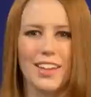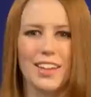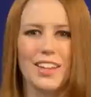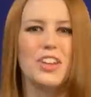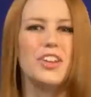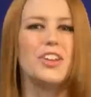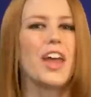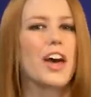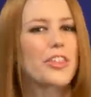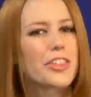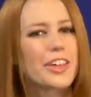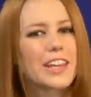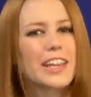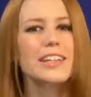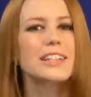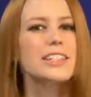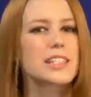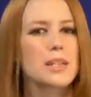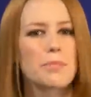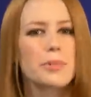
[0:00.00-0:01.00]
Nothing
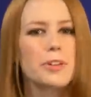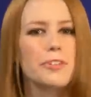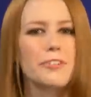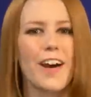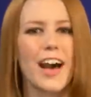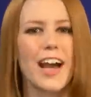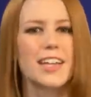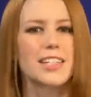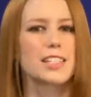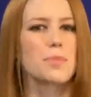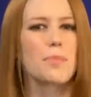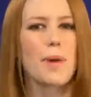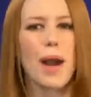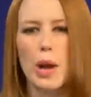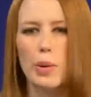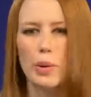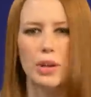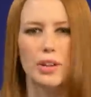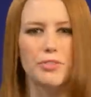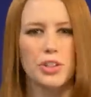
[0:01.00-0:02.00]
exemplifies the
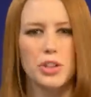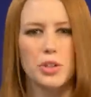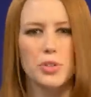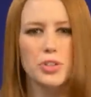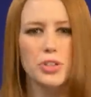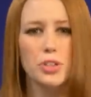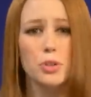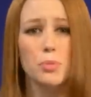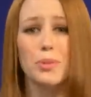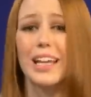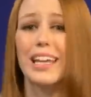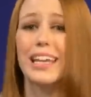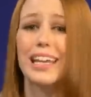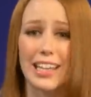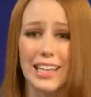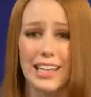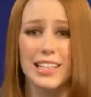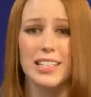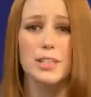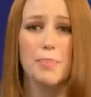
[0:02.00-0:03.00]
power of YouTube like
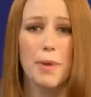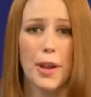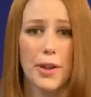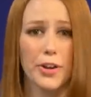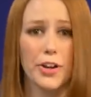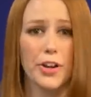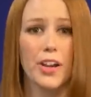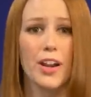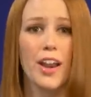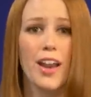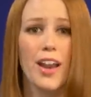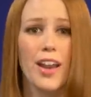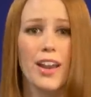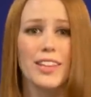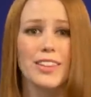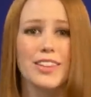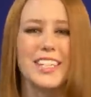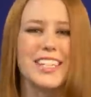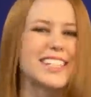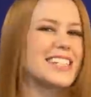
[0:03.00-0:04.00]
It Gets Better.
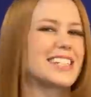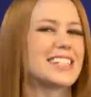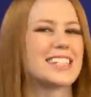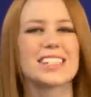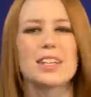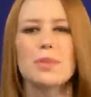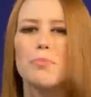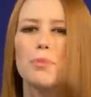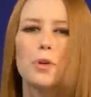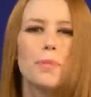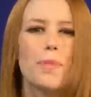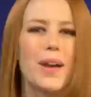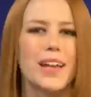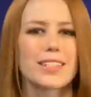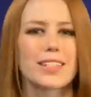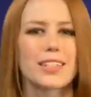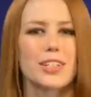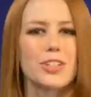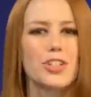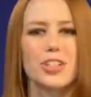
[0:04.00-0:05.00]
That's a simple
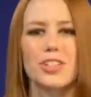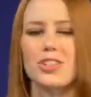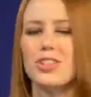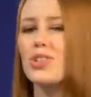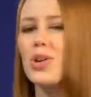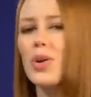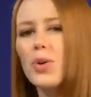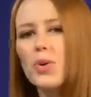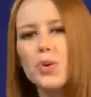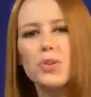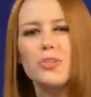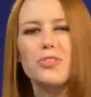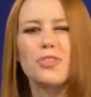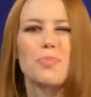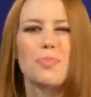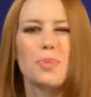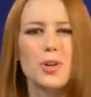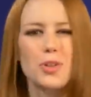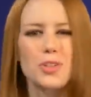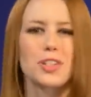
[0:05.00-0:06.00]
message that's told
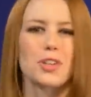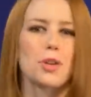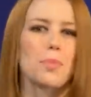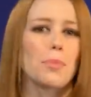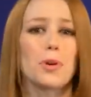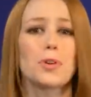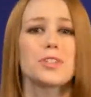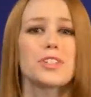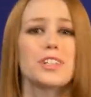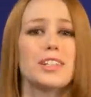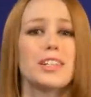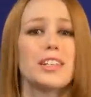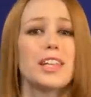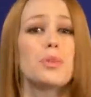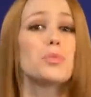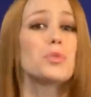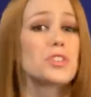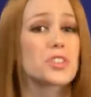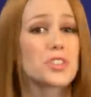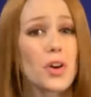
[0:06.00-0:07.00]
from person to person
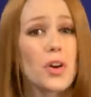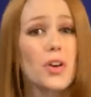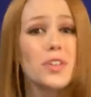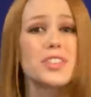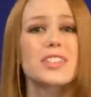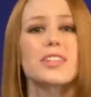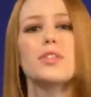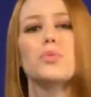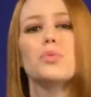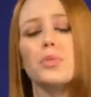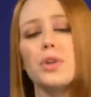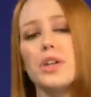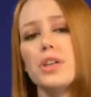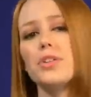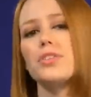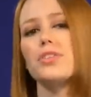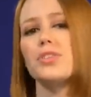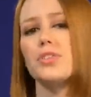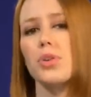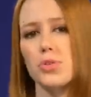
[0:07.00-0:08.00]
that results in
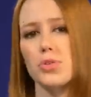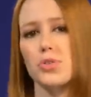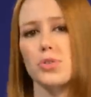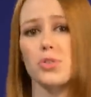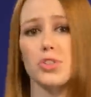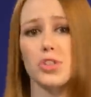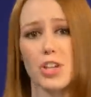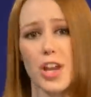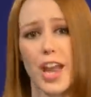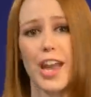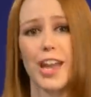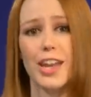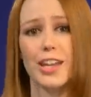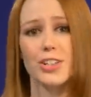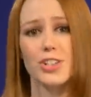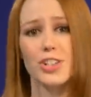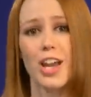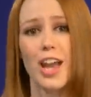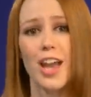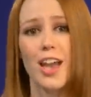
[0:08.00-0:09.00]
real social
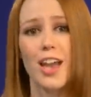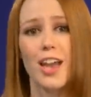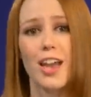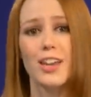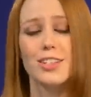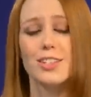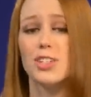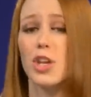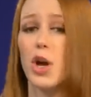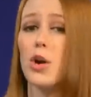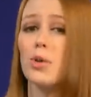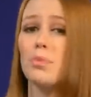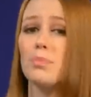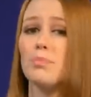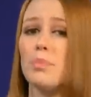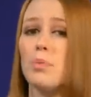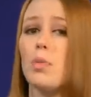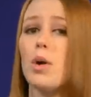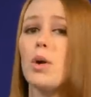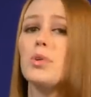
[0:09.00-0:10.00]
change. So,
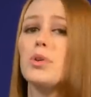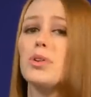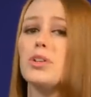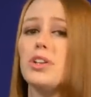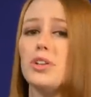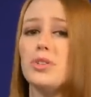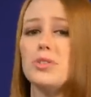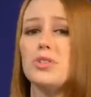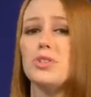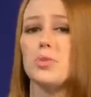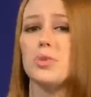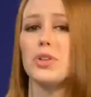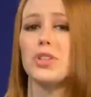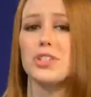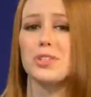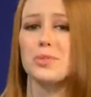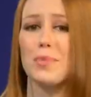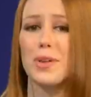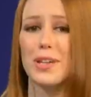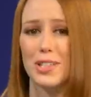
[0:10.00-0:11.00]
what will you do with
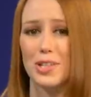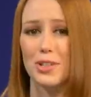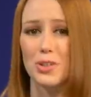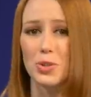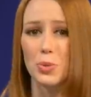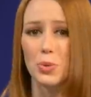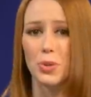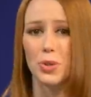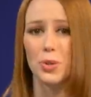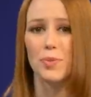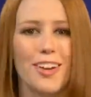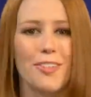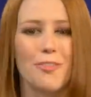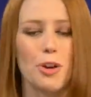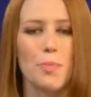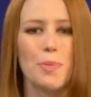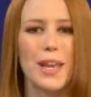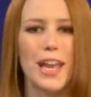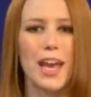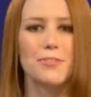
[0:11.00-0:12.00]
this amazing tool? For
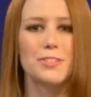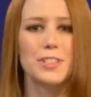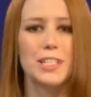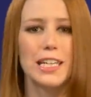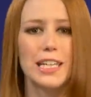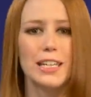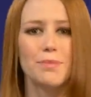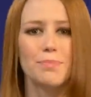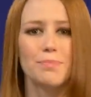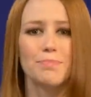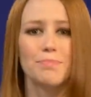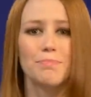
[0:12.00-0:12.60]
B F D,